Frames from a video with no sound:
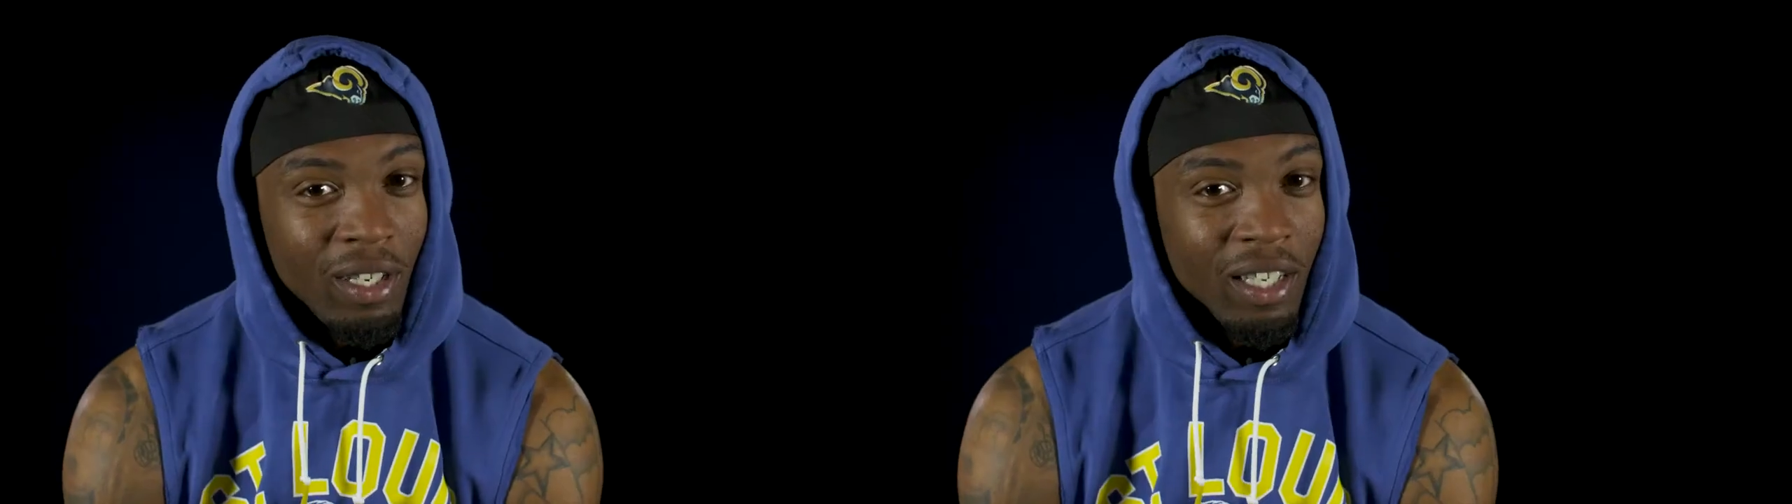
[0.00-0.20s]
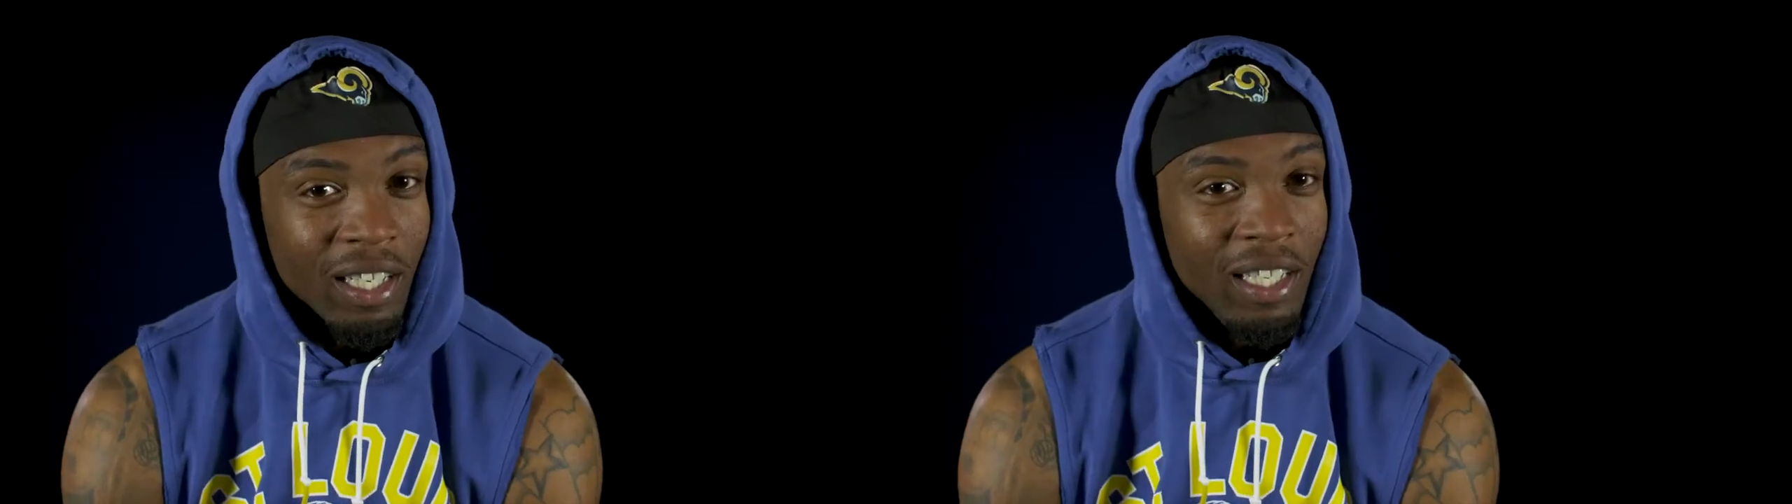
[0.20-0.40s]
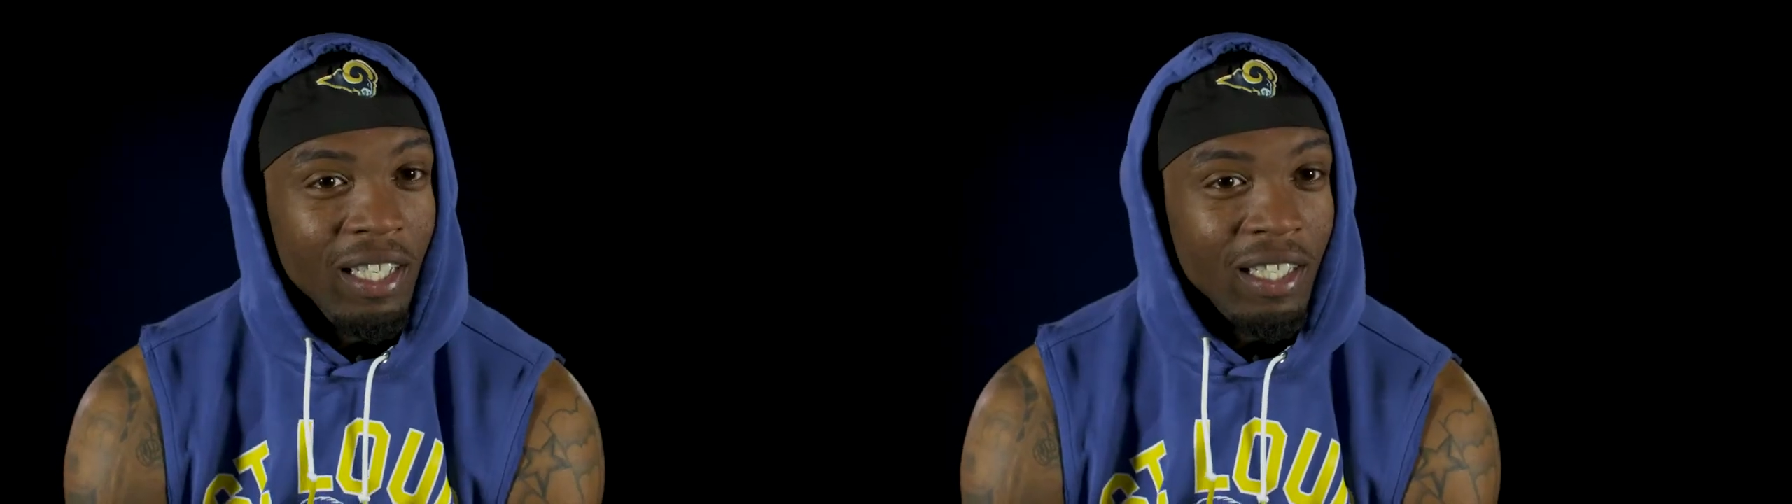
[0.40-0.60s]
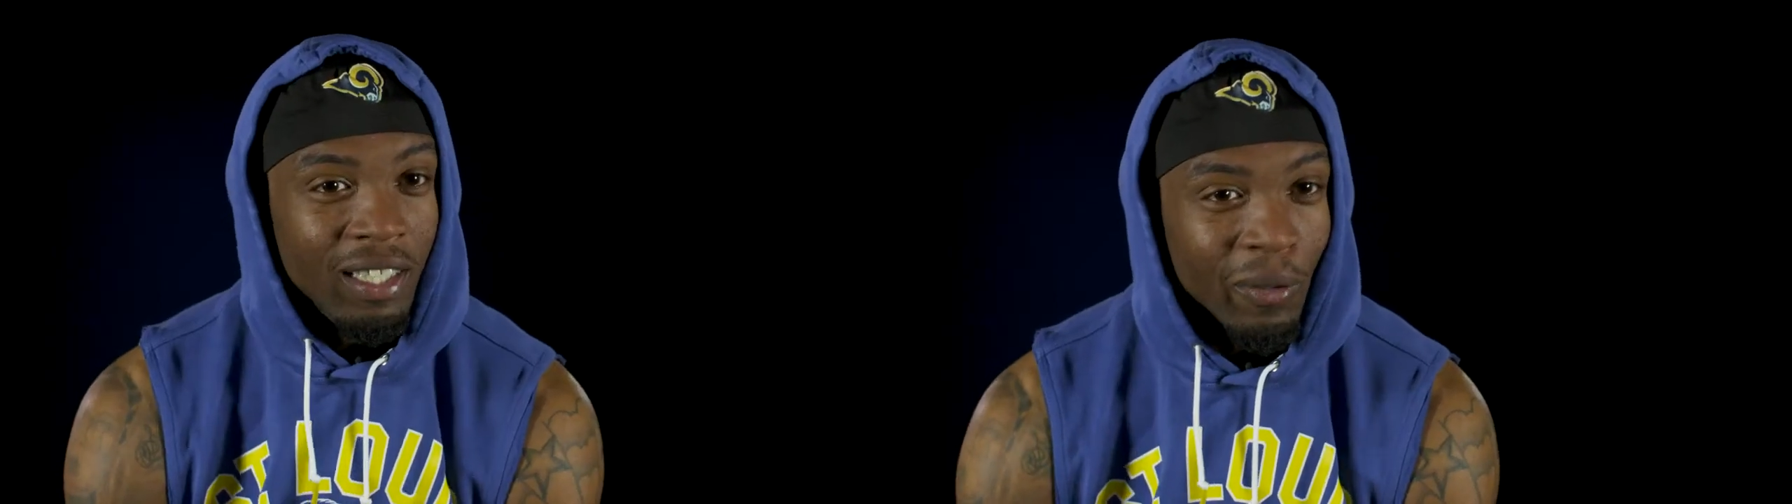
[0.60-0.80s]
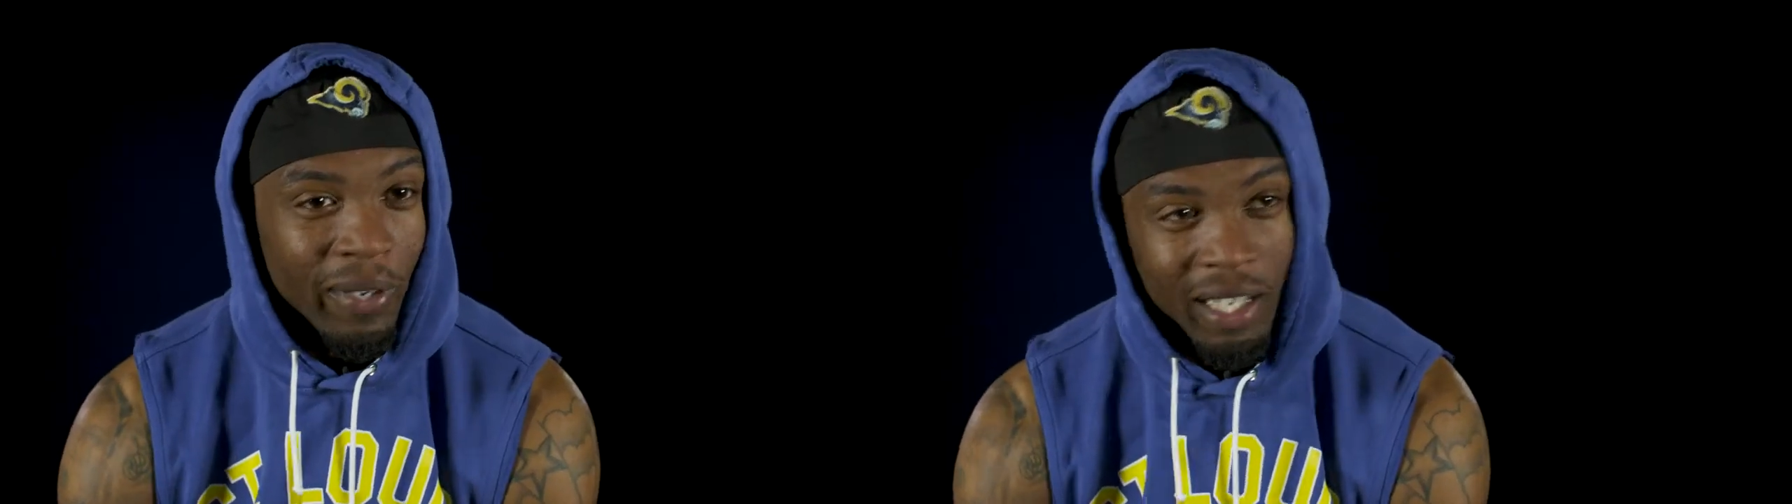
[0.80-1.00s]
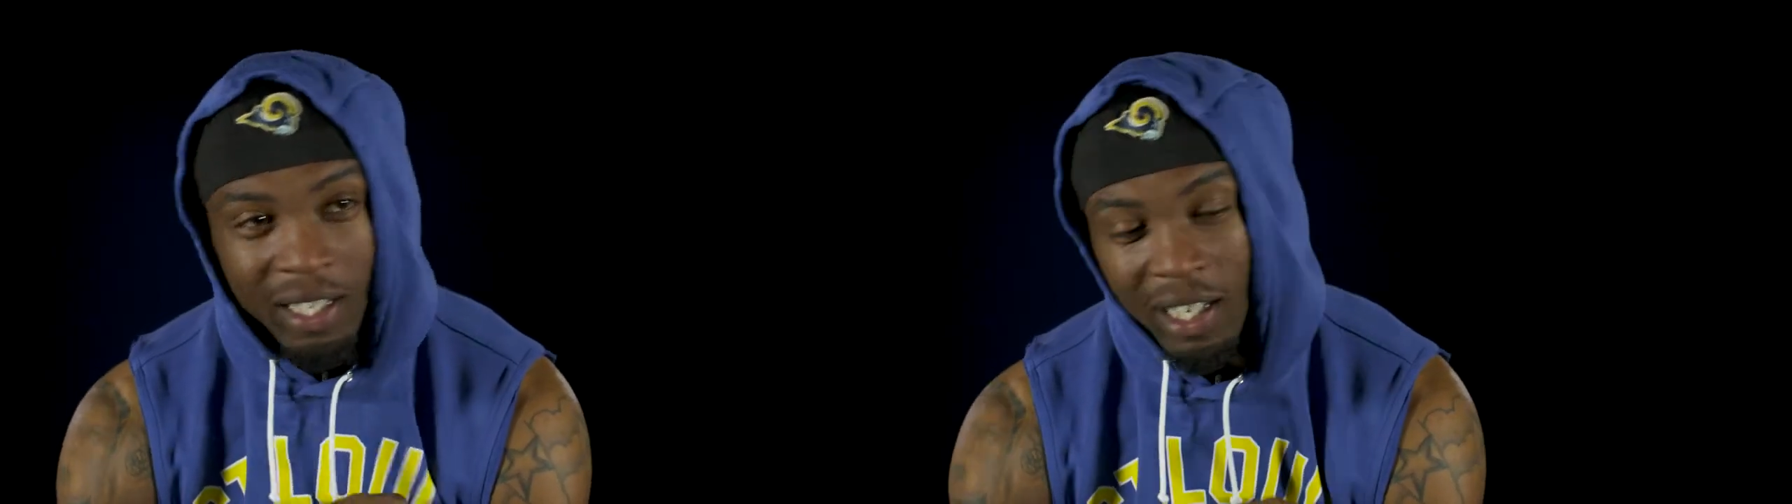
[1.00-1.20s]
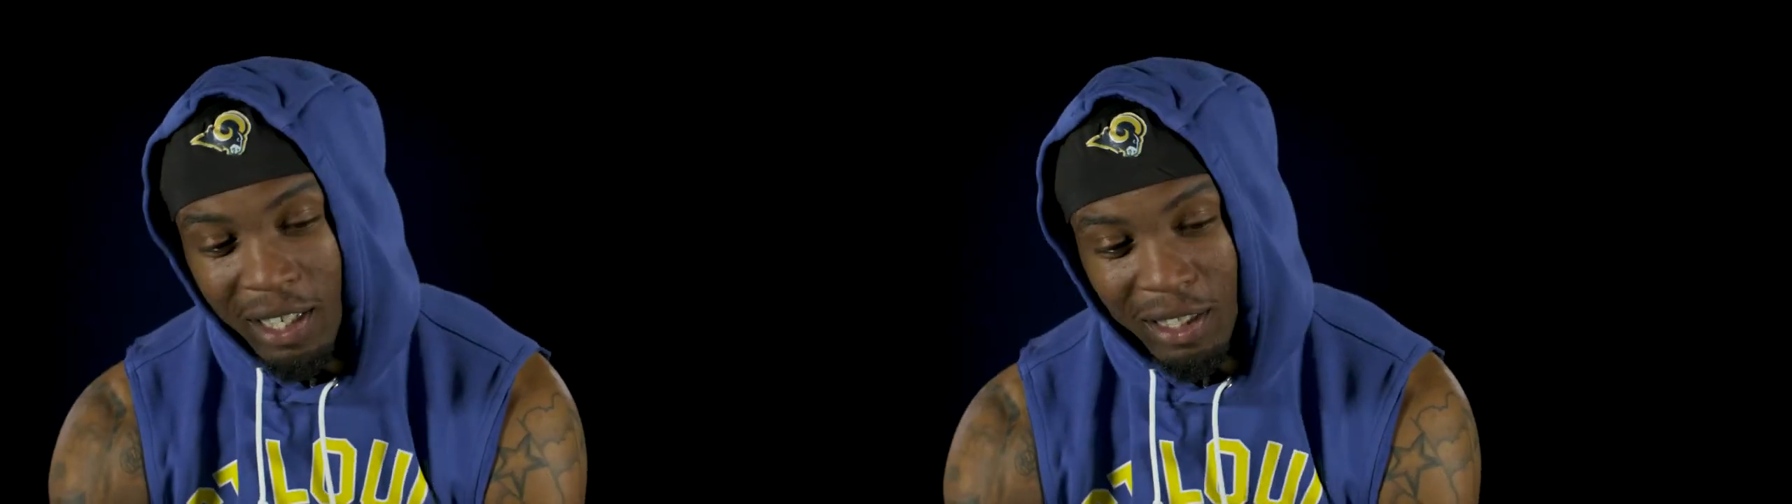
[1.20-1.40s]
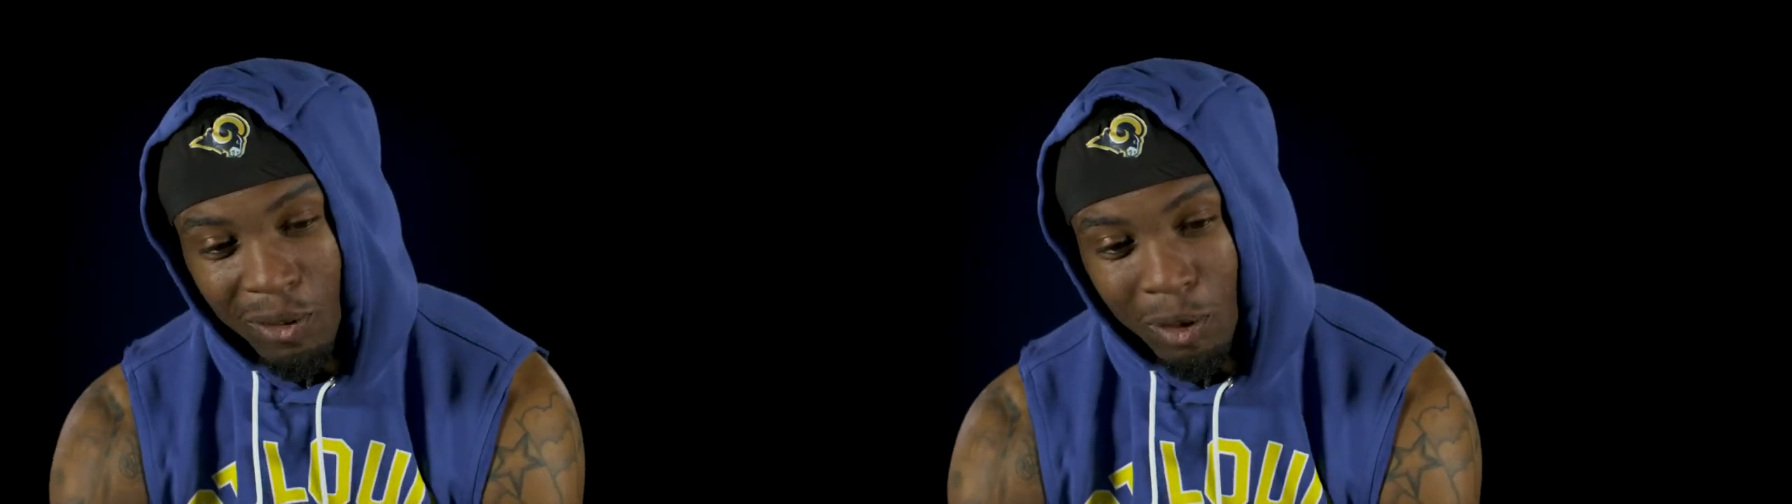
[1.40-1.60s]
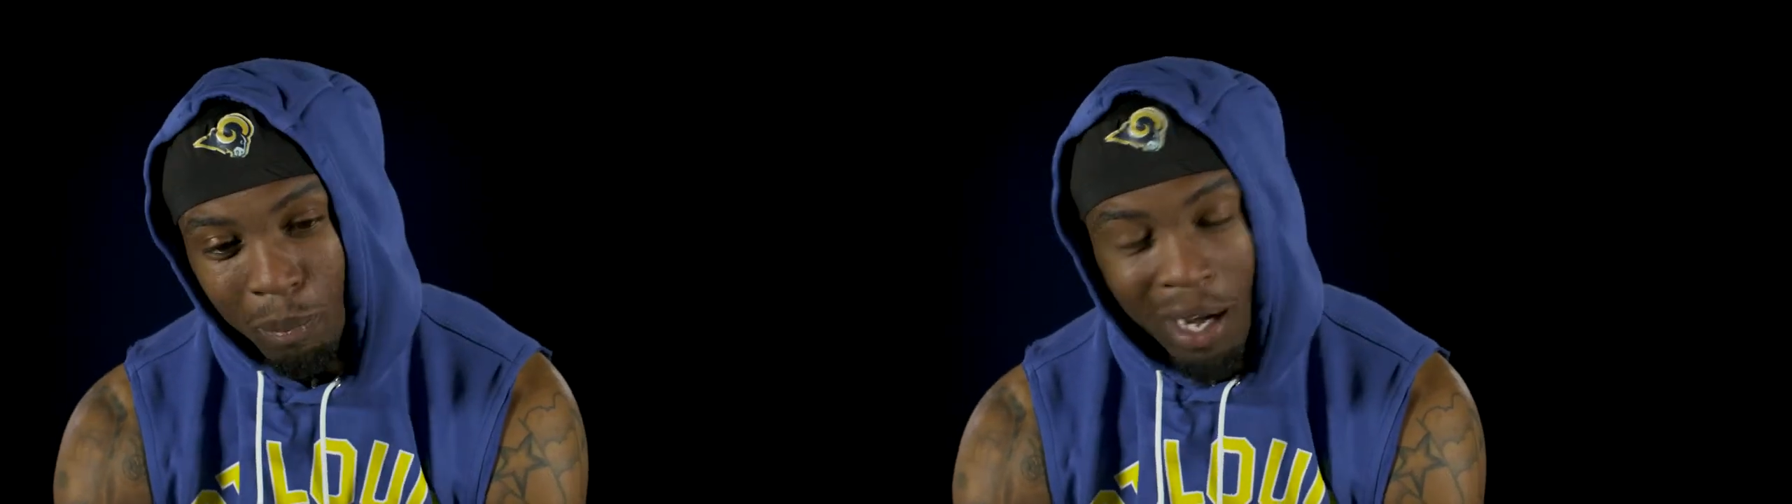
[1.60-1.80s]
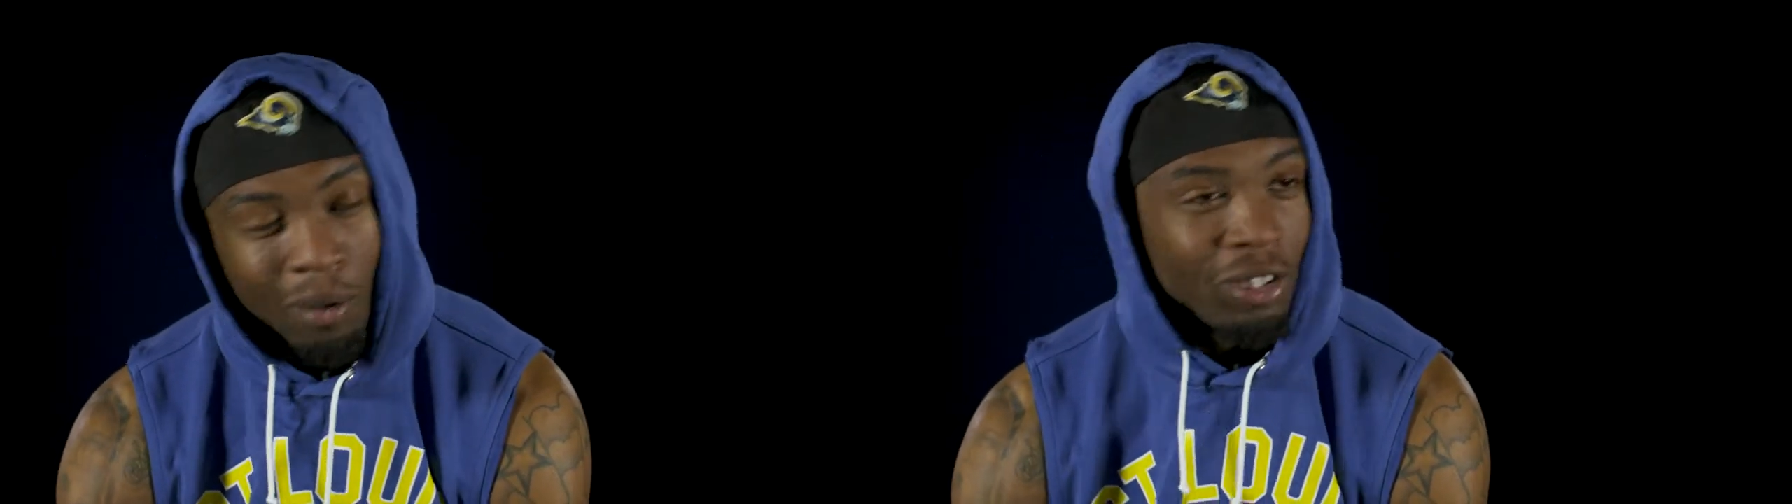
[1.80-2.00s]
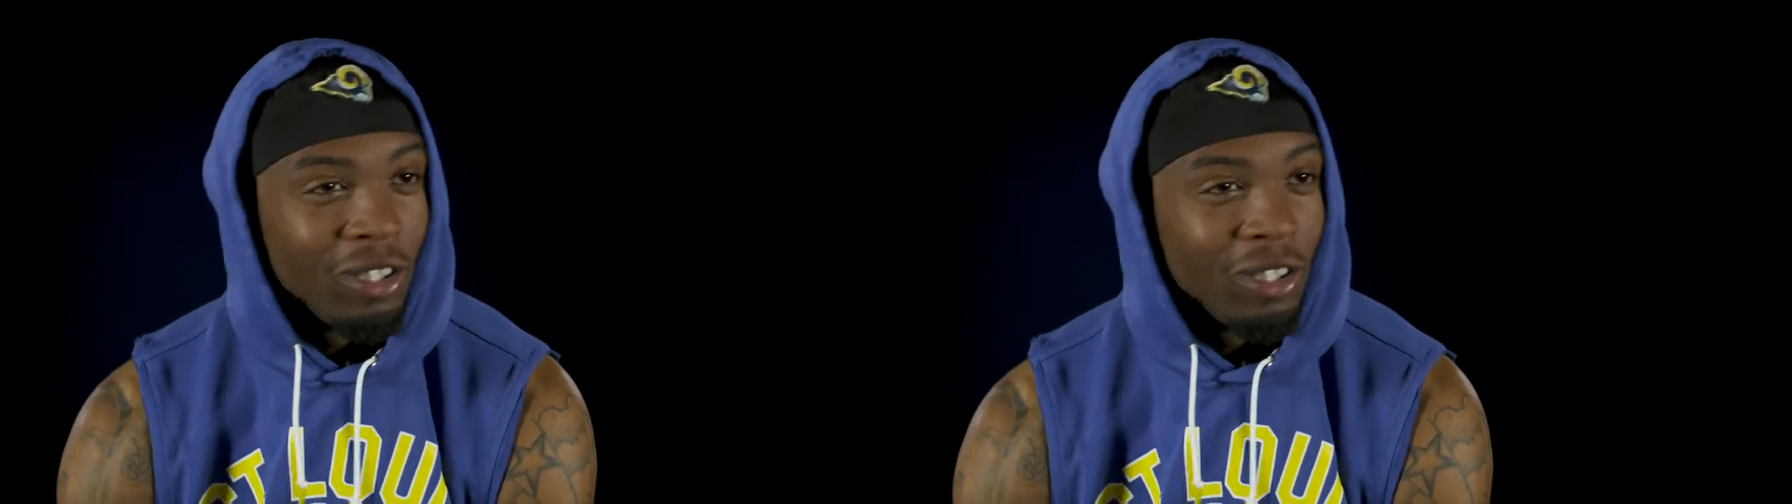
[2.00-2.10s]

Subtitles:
it looked good, you know, he had dig in his little pouch.